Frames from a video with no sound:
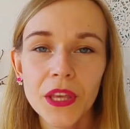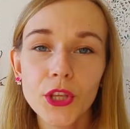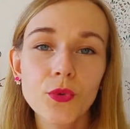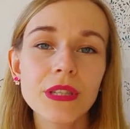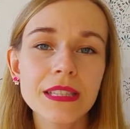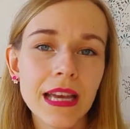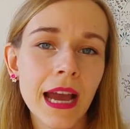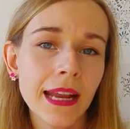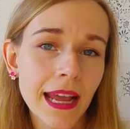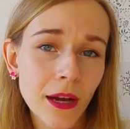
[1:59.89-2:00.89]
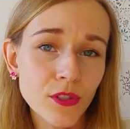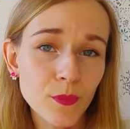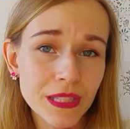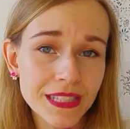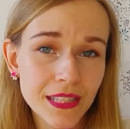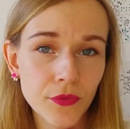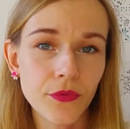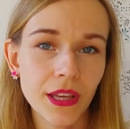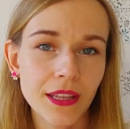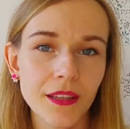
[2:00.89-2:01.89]
You decide how
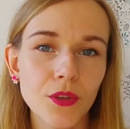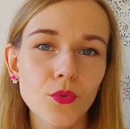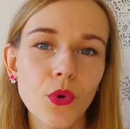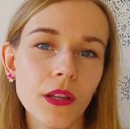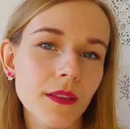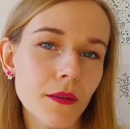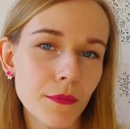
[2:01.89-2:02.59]
specific you want the